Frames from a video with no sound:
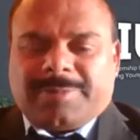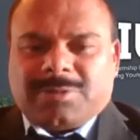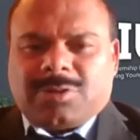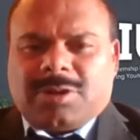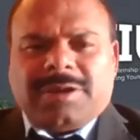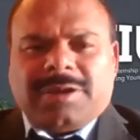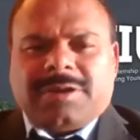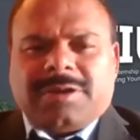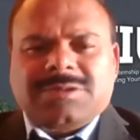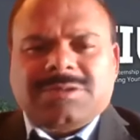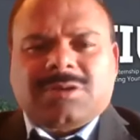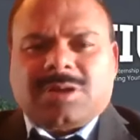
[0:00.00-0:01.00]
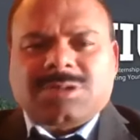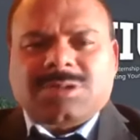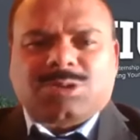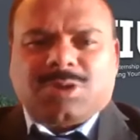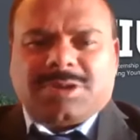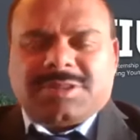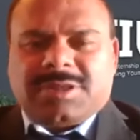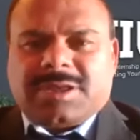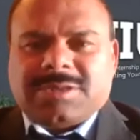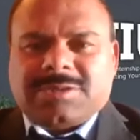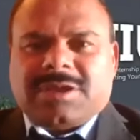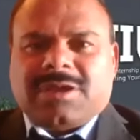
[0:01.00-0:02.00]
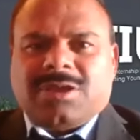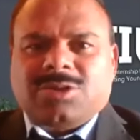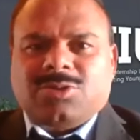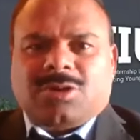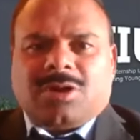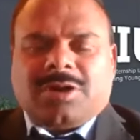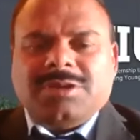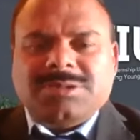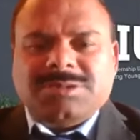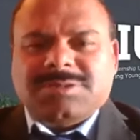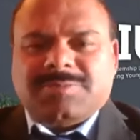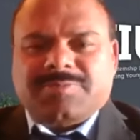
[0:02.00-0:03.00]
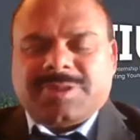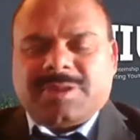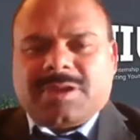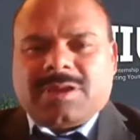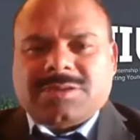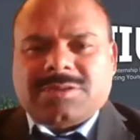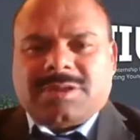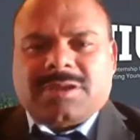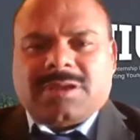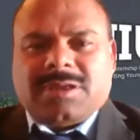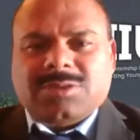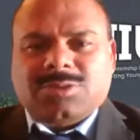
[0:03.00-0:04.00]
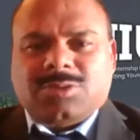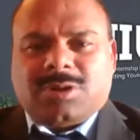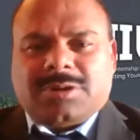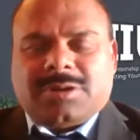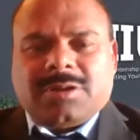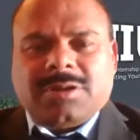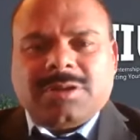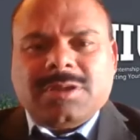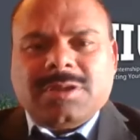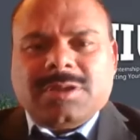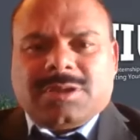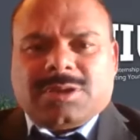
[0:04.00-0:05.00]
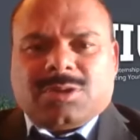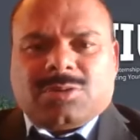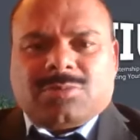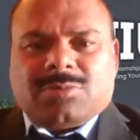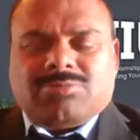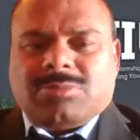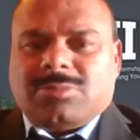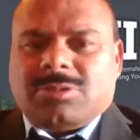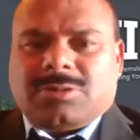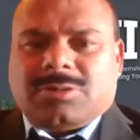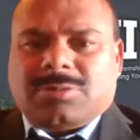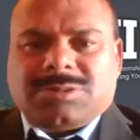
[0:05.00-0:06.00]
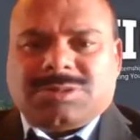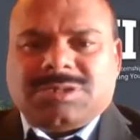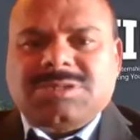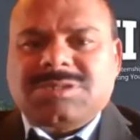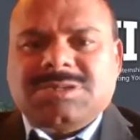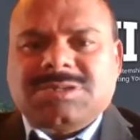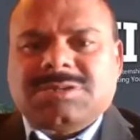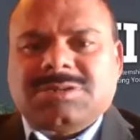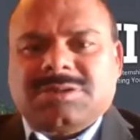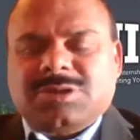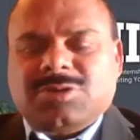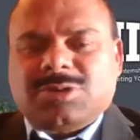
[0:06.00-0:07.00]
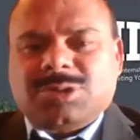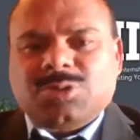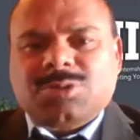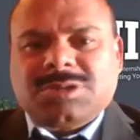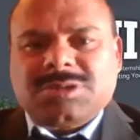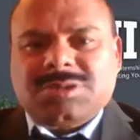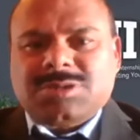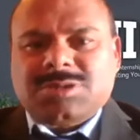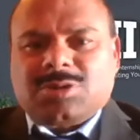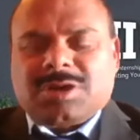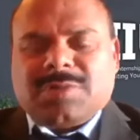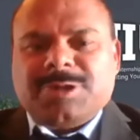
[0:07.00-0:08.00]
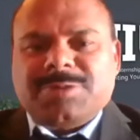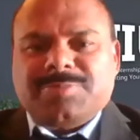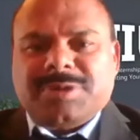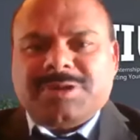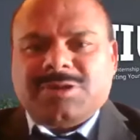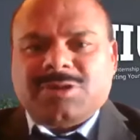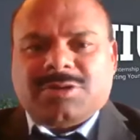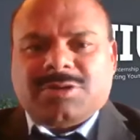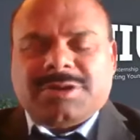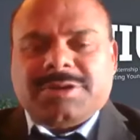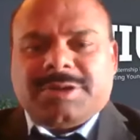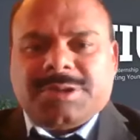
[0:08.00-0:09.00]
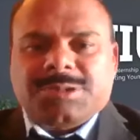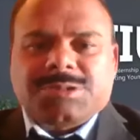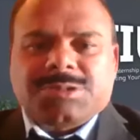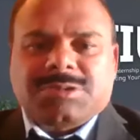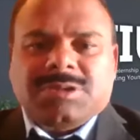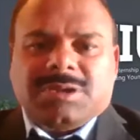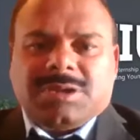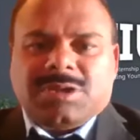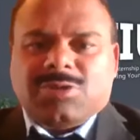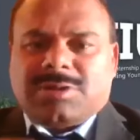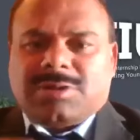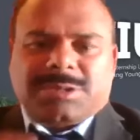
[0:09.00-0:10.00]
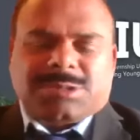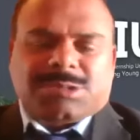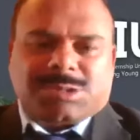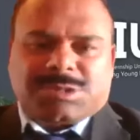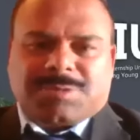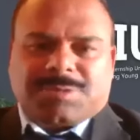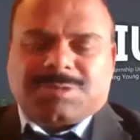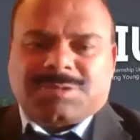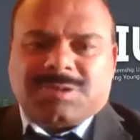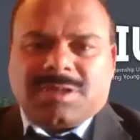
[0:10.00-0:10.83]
So loyal doesn't cost you anything as long as you are honest and as long as you are uh, you know, uh, sincere in your duties, in your commitment, in your dedication, in your relationships.